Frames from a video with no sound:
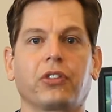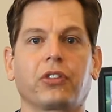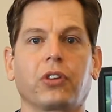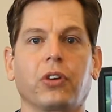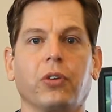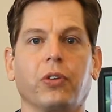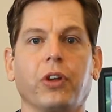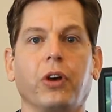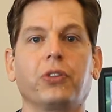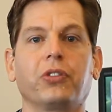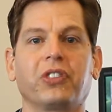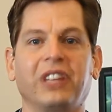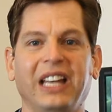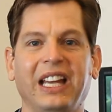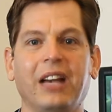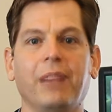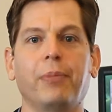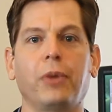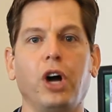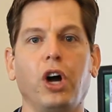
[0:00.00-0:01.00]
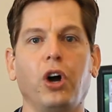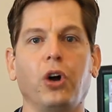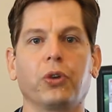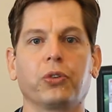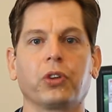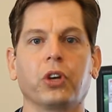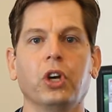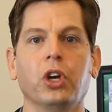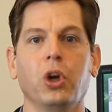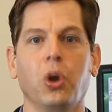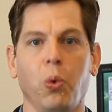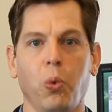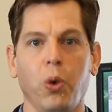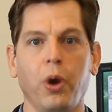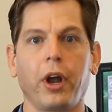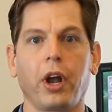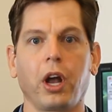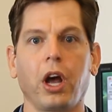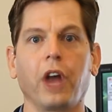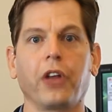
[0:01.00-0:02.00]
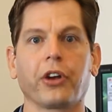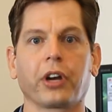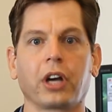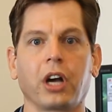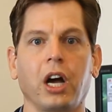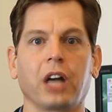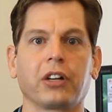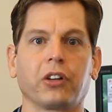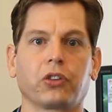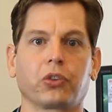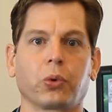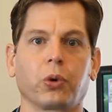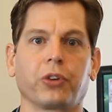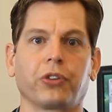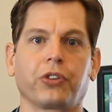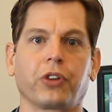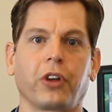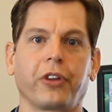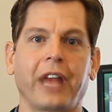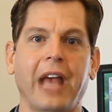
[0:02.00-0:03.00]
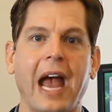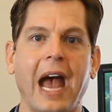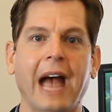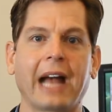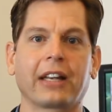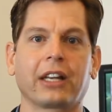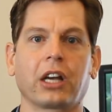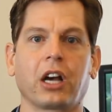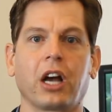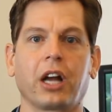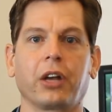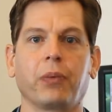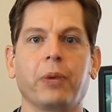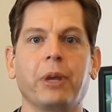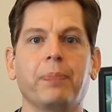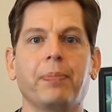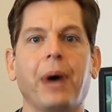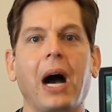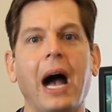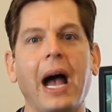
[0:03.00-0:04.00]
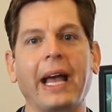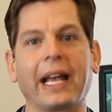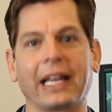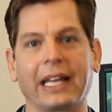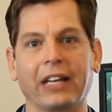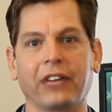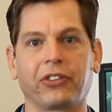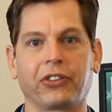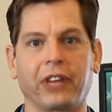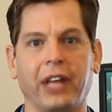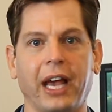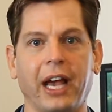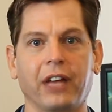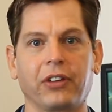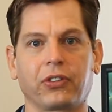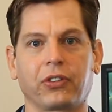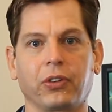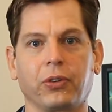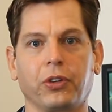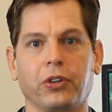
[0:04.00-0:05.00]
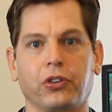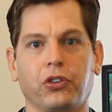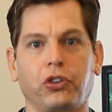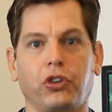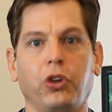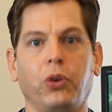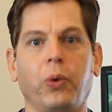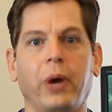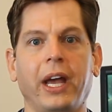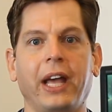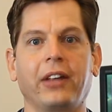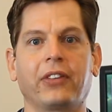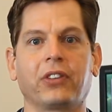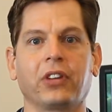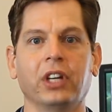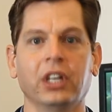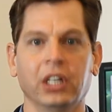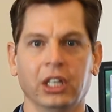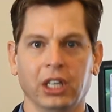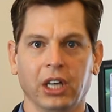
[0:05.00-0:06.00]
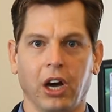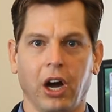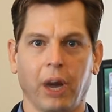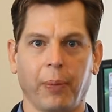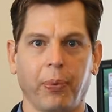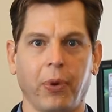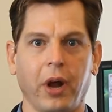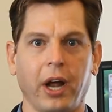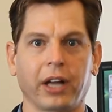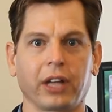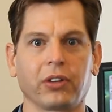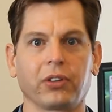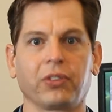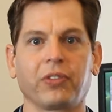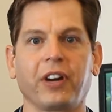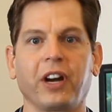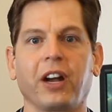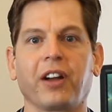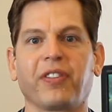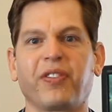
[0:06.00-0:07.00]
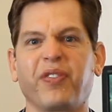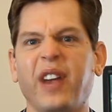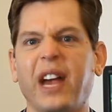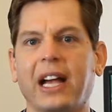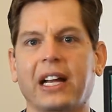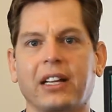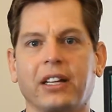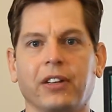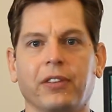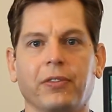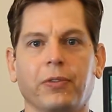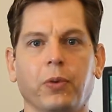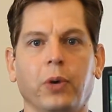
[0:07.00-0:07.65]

So those CMOs, what other content sources are they acting on, and we buy against that. So there's two ways our product is very effective.